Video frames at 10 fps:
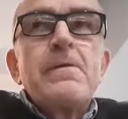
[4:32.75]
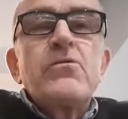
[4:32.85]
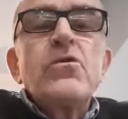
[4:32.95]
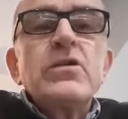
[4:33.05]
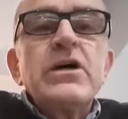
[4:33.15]

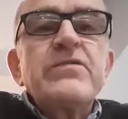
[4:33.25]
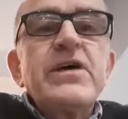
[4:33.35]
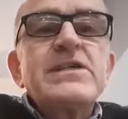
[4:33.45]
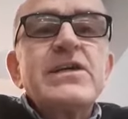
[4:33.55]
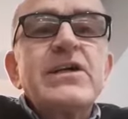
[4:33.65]
wrongly
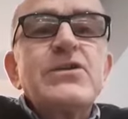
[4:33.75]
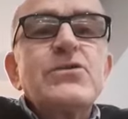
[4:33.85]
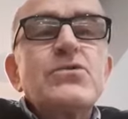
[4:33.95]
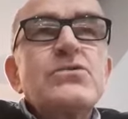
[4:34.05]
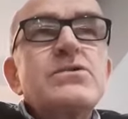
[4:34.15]
invested in
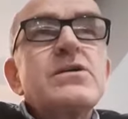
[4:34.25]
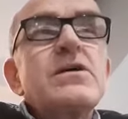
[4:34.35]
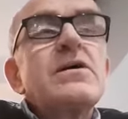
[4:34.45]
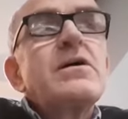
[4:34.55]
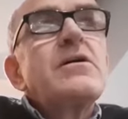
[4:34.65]
those
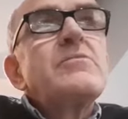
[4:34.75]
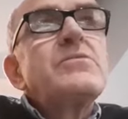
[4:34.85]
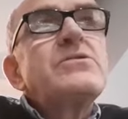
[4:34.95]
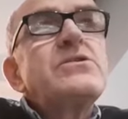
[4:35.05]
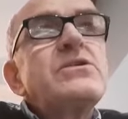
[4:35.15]

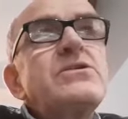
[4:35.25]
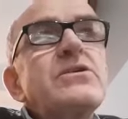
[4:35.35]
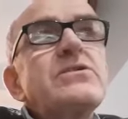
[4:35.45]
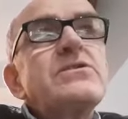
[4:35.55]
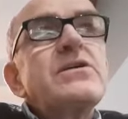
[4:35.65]

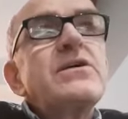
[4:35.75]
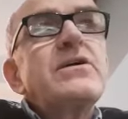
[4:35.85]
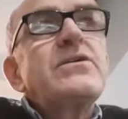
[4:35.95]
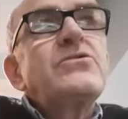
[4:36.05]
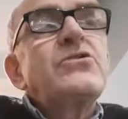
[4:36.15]
procedures
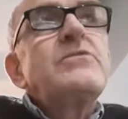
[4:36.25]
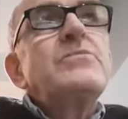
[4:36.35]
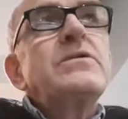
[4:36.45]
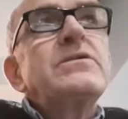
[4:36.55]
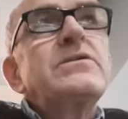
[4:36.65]
and
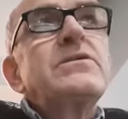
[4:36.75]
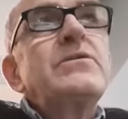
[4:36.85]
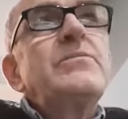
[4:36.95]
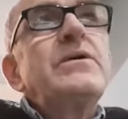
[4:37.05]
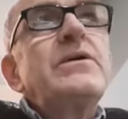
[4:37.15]
treatments
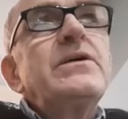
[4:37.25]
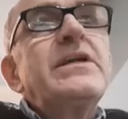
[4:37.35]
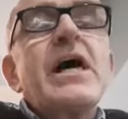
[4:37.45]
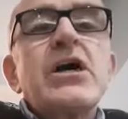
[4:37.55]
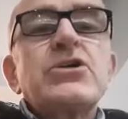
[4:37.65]
to be
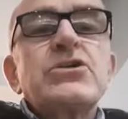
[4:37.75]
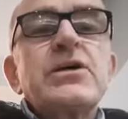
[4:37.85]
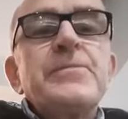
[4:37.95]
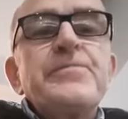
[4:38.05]
dashed